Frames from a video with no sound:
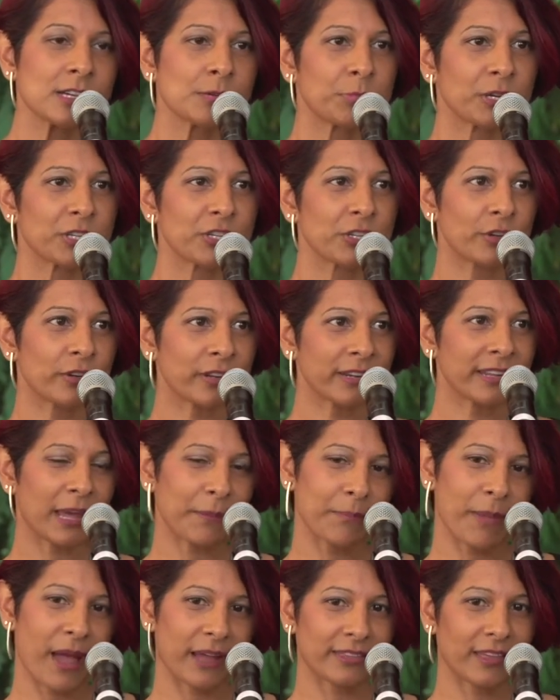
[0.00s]
but you couldn't
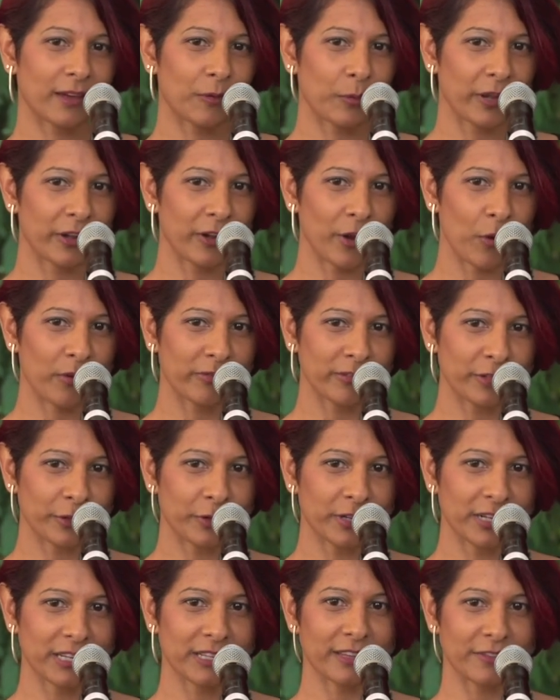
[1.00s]
get back that window of
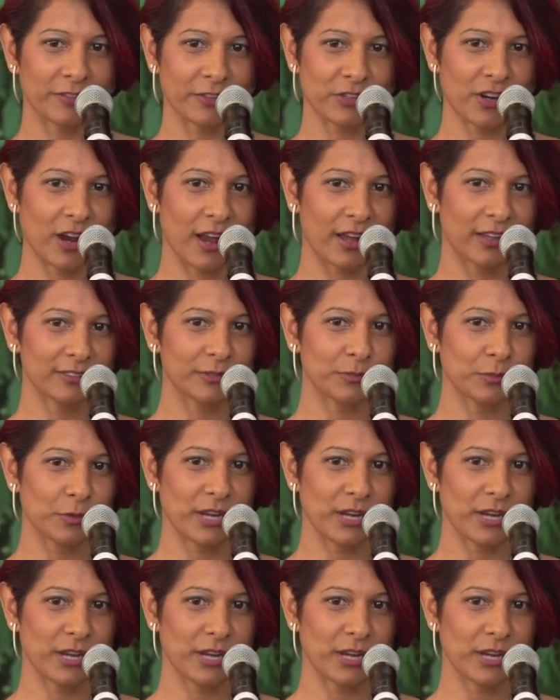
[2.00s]
learning that the child